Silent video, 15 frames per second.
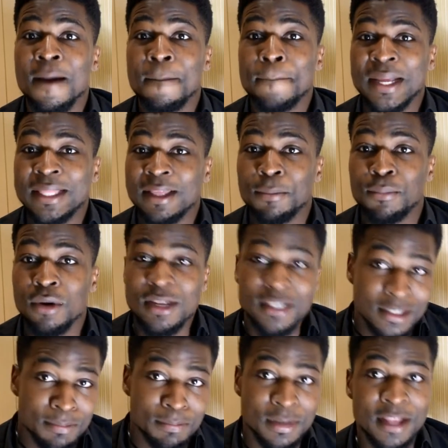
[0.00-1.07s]

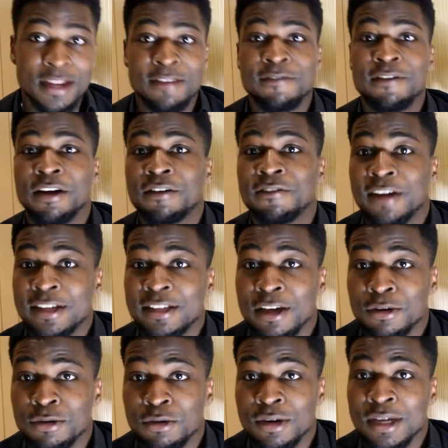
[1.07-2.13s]
metabolism played a very
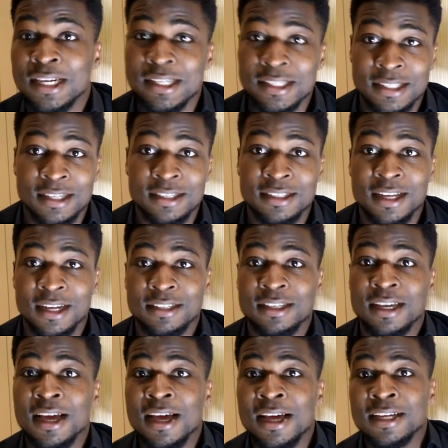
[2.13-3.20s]
vital role, in the sense
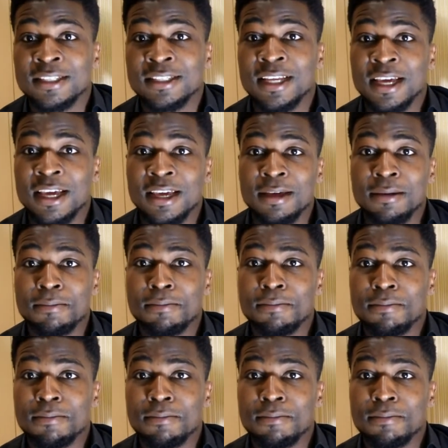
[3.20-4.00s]
that they